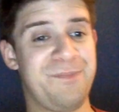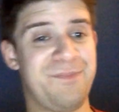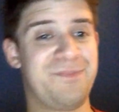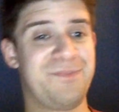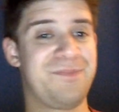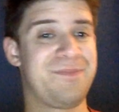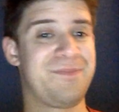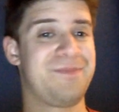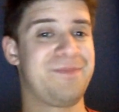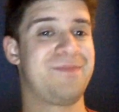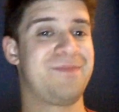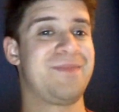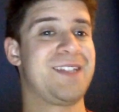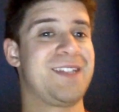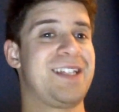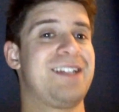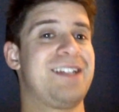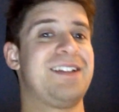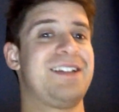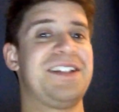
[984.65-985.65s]

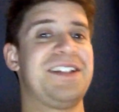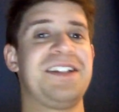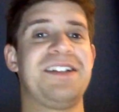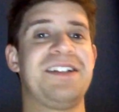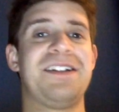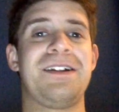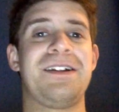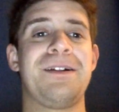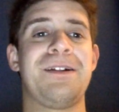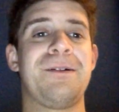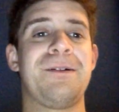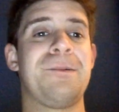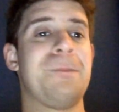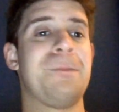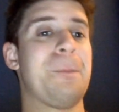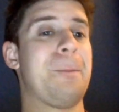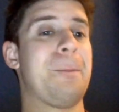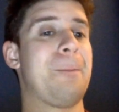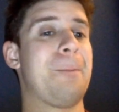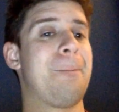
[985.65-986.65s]

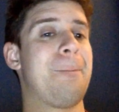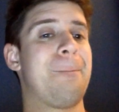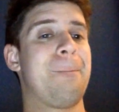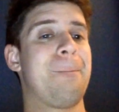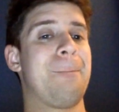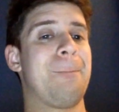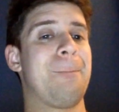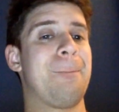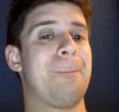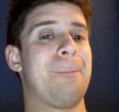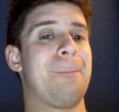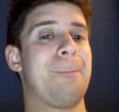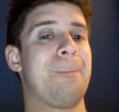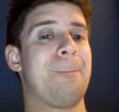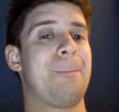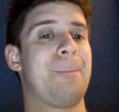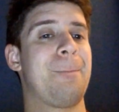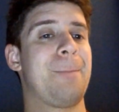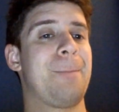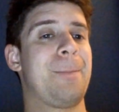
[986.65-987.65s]

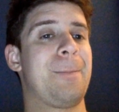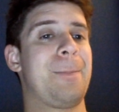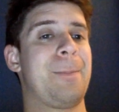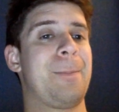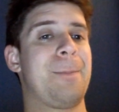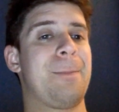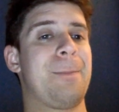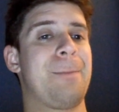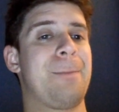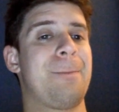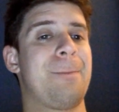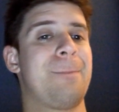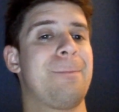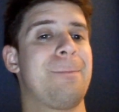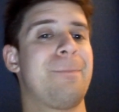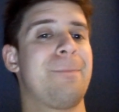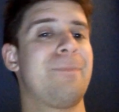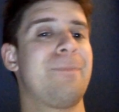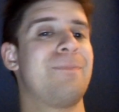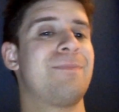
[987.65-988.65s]

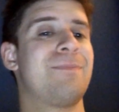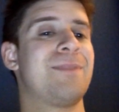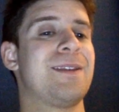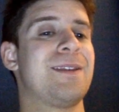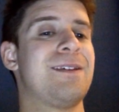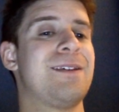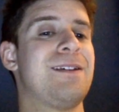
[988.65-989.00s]
(silence)